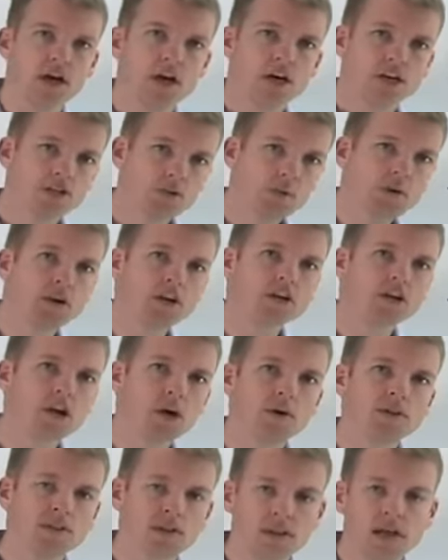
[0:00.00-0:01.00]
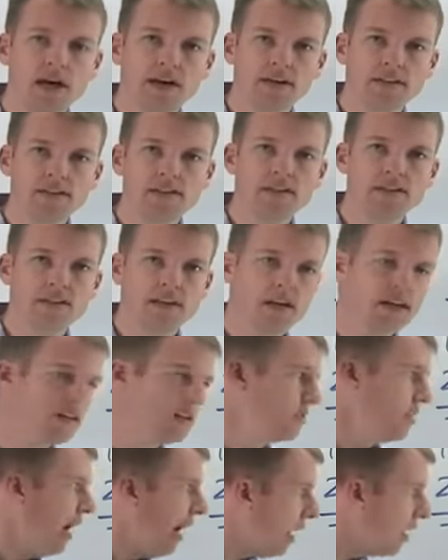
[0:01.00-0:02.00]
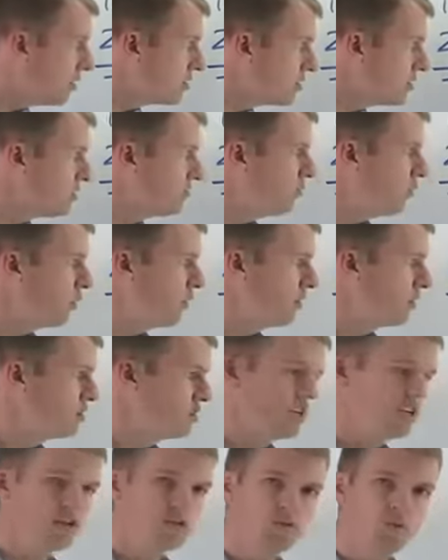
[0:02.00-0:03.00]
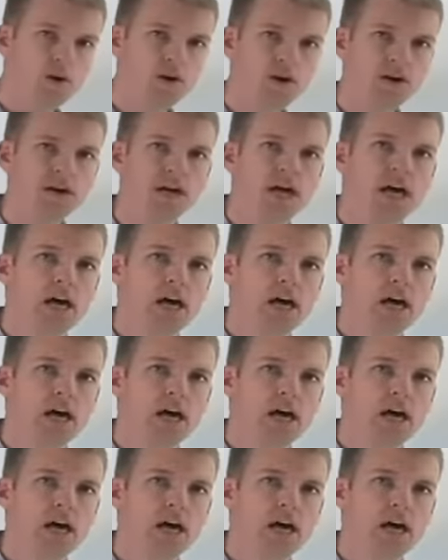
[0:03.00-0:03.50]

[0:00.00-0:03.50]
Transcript: So we're going to go into a lot of detail as to how does the foreign exchange work.